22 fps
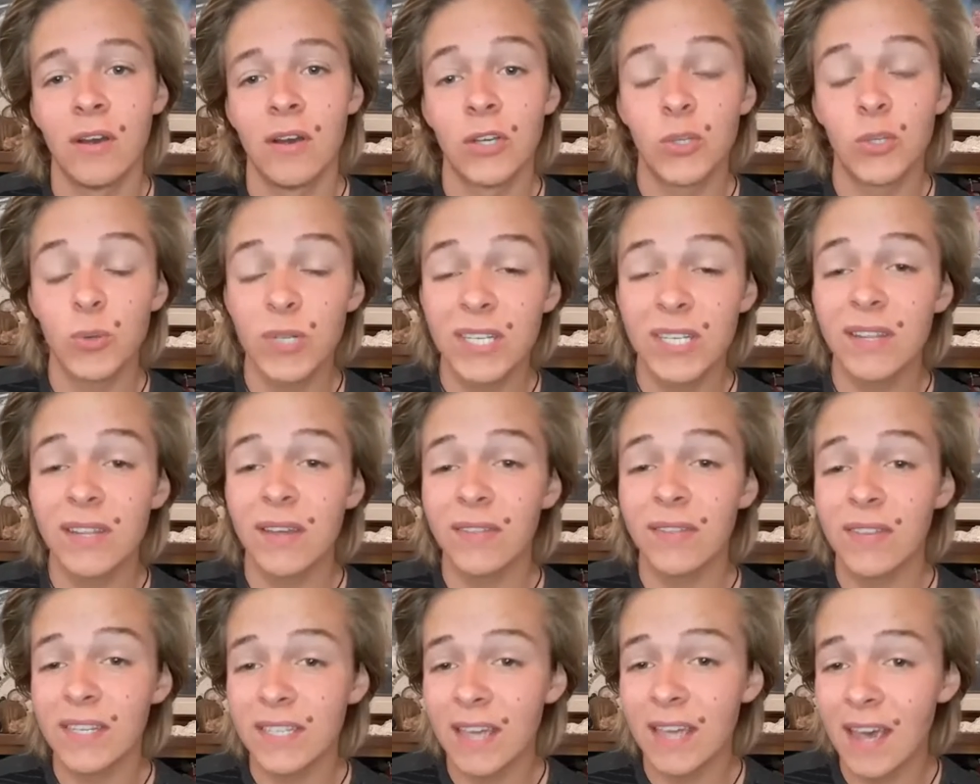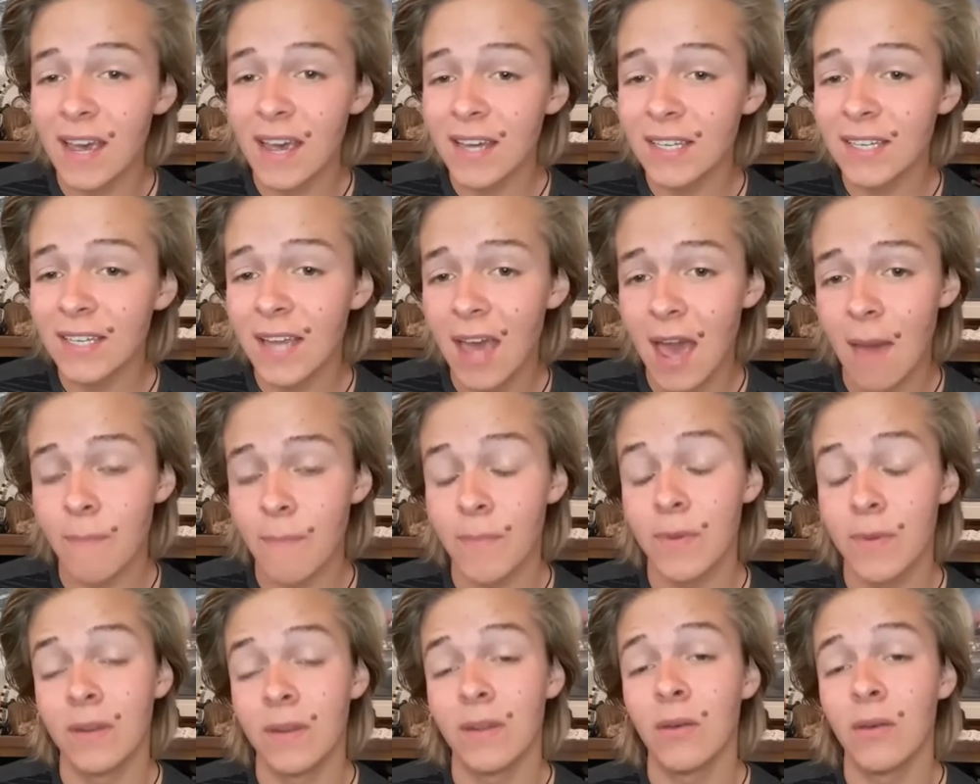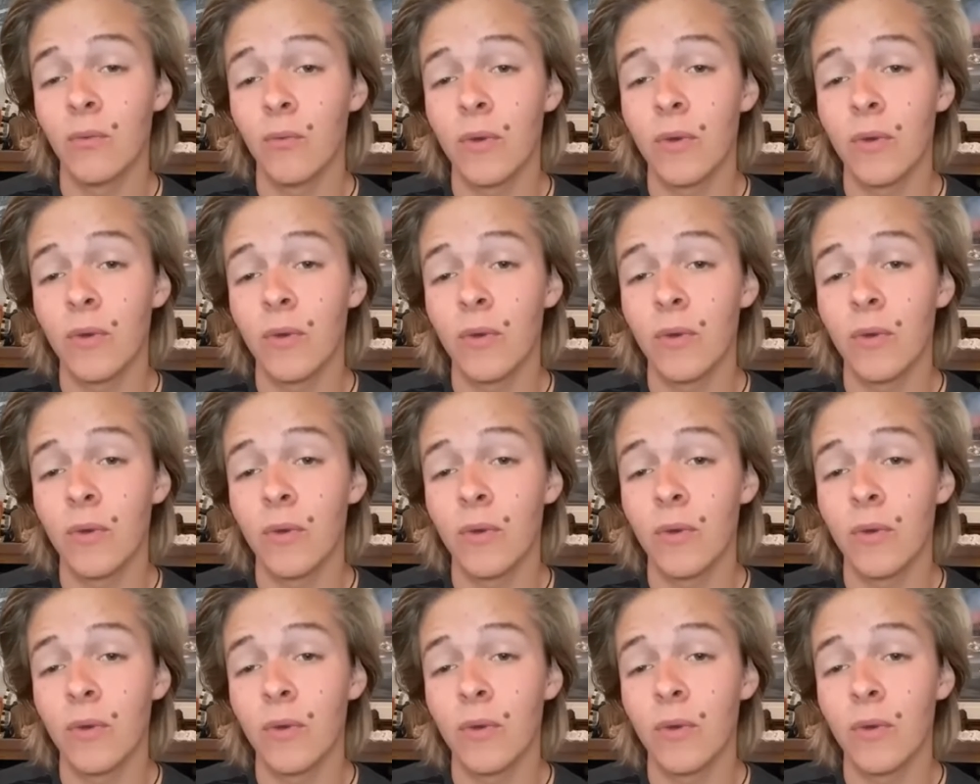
So we see that this has to happen